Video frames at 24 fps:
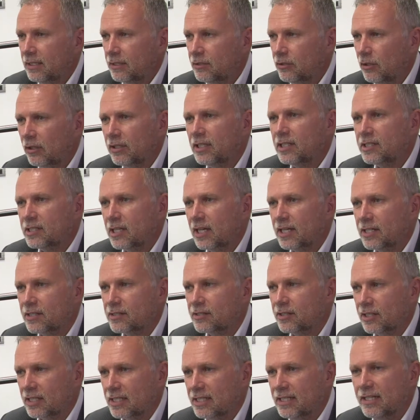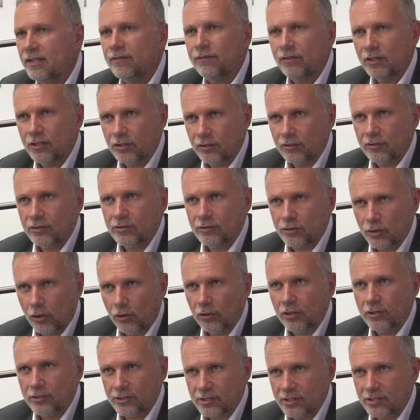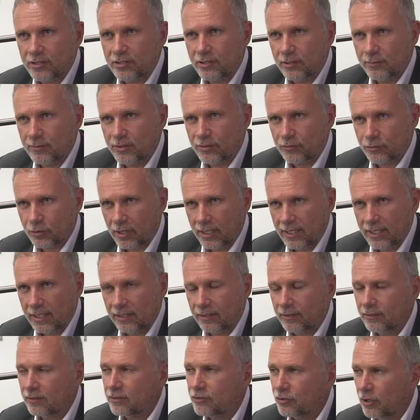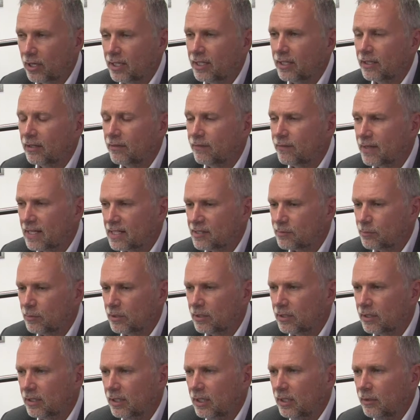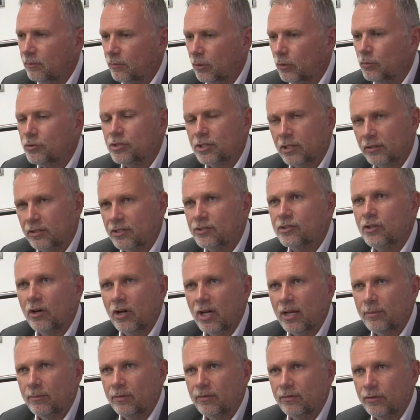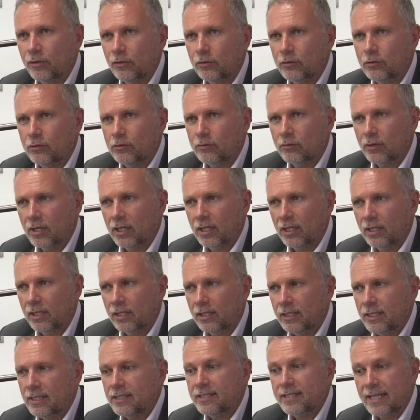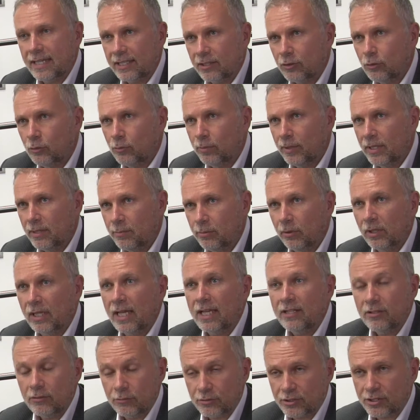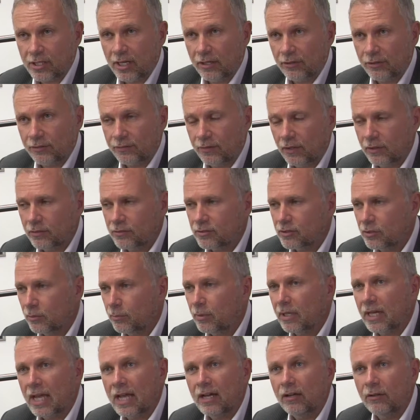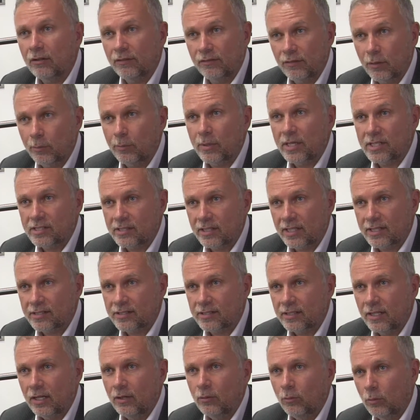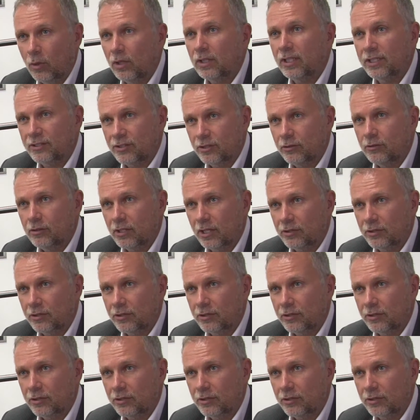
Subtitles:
not only takes significant dollars in terms of training investment, but also the time of your technical people and your sales folks to be out of the business while they do